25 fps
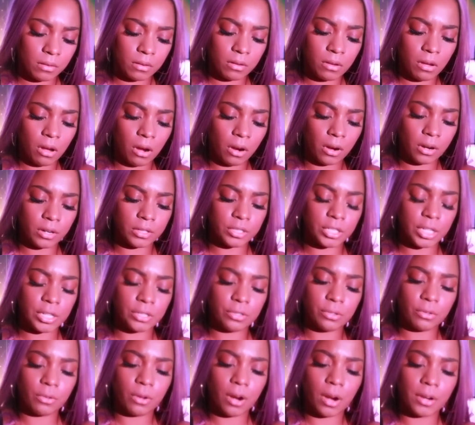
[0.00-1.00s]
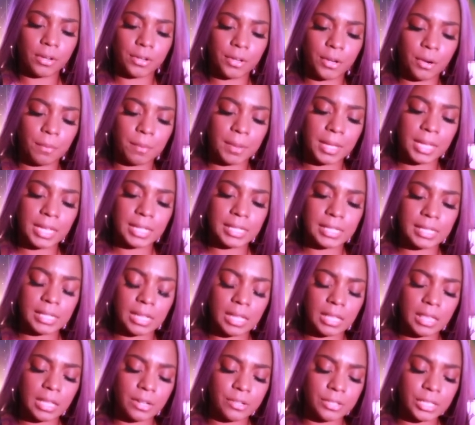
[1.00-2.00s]
card, Gentle Gardener, because
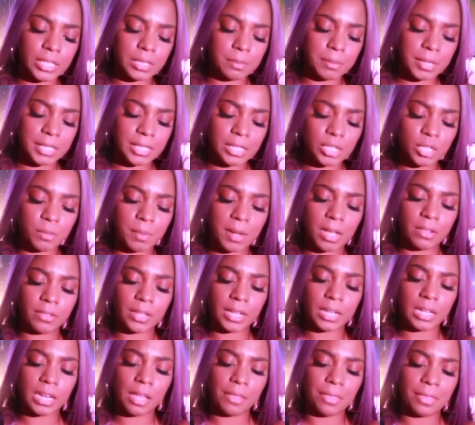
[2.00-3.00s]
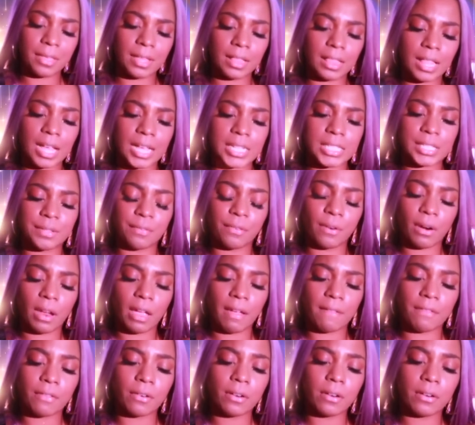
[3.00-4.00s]
there's this message about like nothing lasts
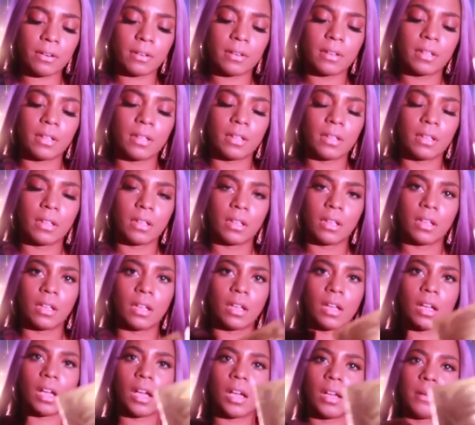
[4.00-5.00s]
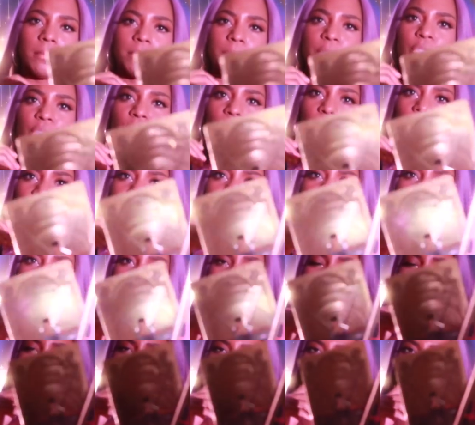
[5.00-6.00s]
forever. Um, two of
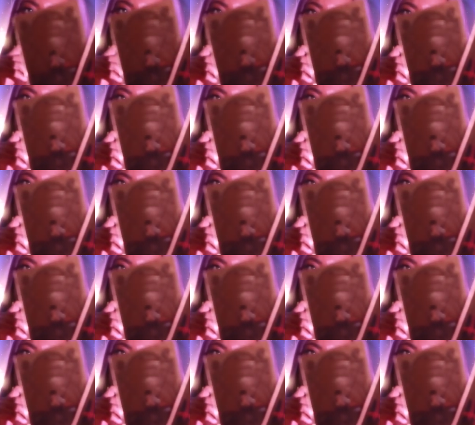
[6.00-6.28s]
Swords